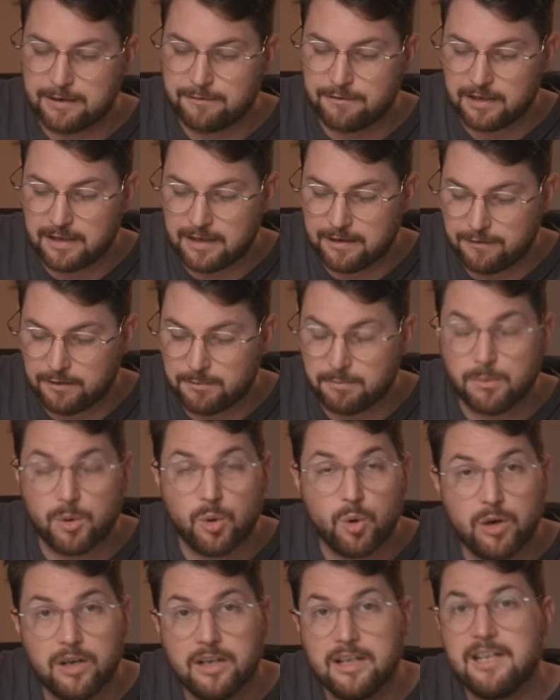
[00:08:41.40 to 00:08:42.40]
have even
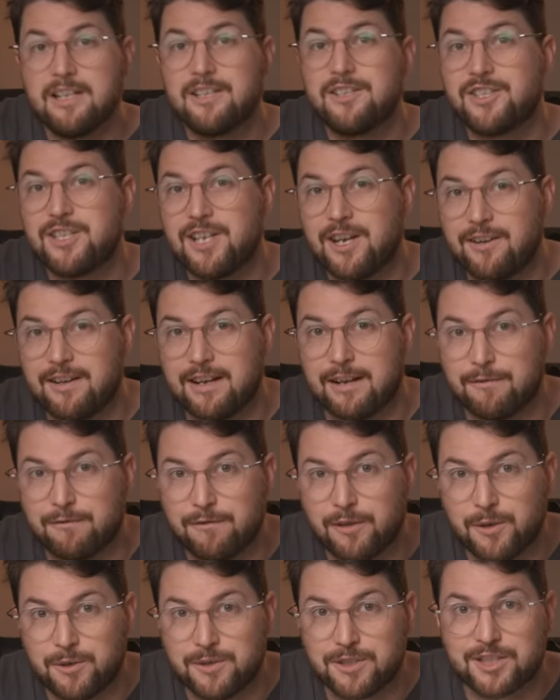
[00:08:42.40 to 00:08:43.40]
more sherry
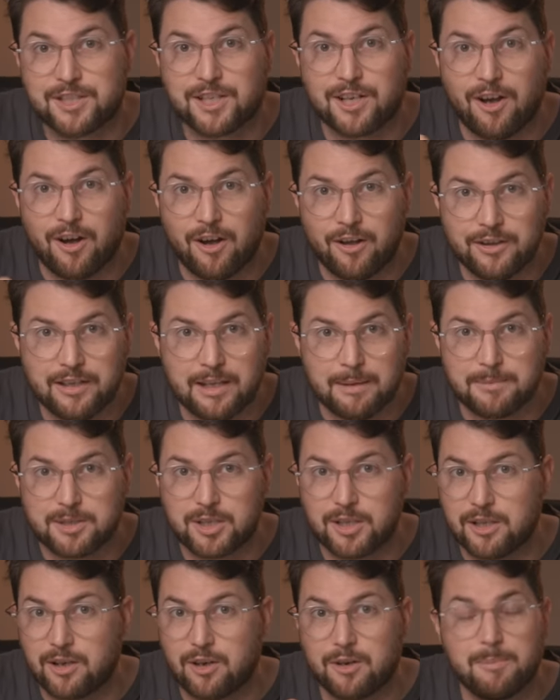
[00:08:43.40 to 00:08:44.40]
influence on them,
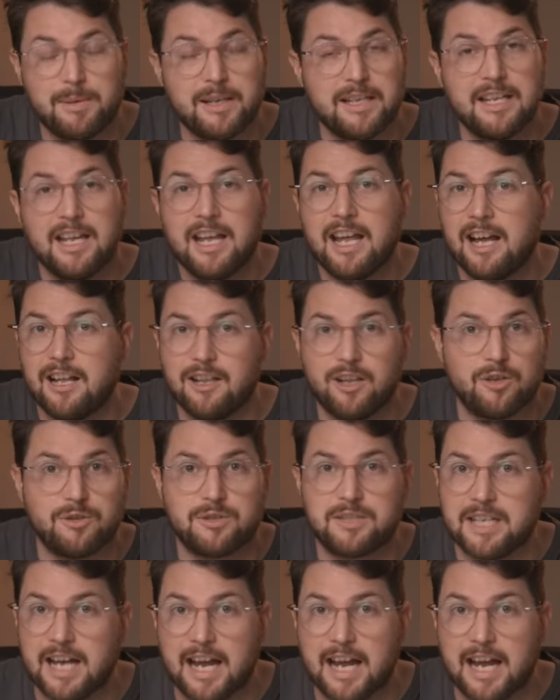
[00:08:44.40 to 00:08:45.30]
so they're going to be a lot